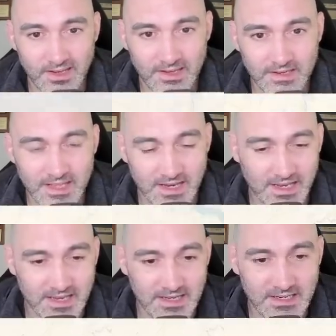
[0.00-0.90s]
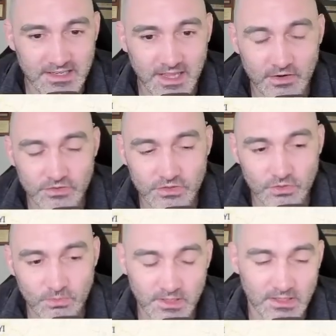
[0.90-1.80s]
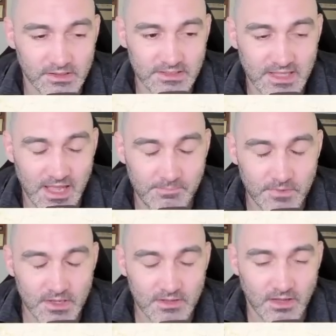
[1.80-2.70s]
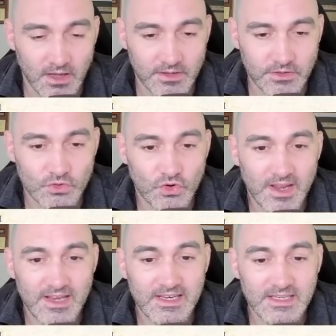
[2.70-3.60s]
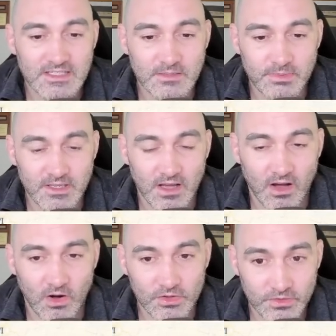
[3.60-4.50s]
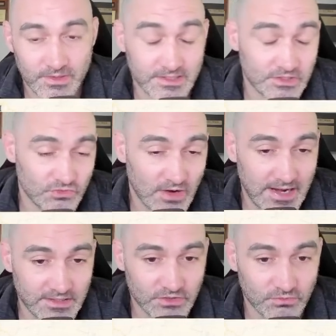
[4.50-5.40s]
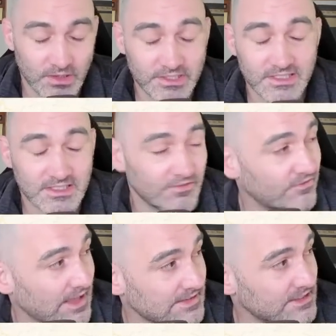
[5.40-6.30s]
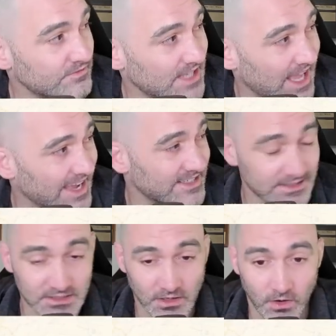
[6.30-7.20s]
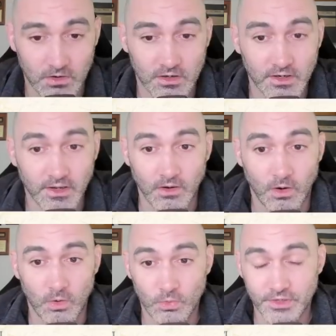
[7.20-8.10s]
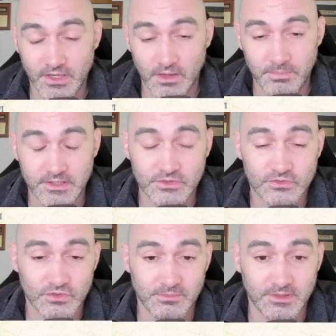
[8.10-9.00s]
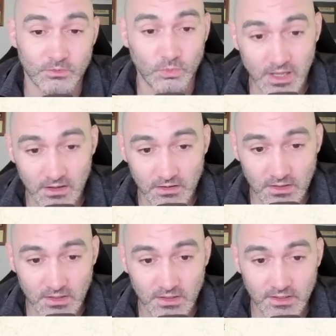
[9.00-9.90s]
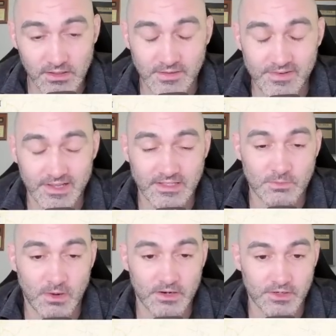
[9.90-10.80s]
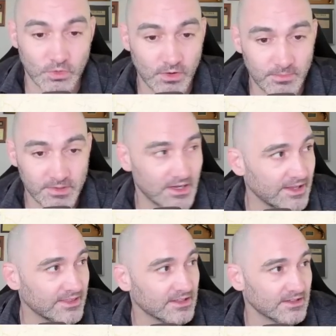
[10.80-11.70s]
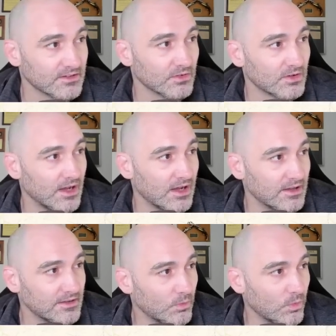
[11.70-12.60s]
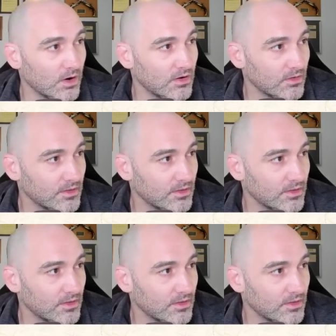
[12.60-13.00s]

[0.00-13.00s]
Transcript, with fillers: again, an indicator to me, at least, that uh, Ukraine needs to be altering its strategies. Russia's defensive tactics are holding up extremely well, uh, even against modern equipment. I think uh, while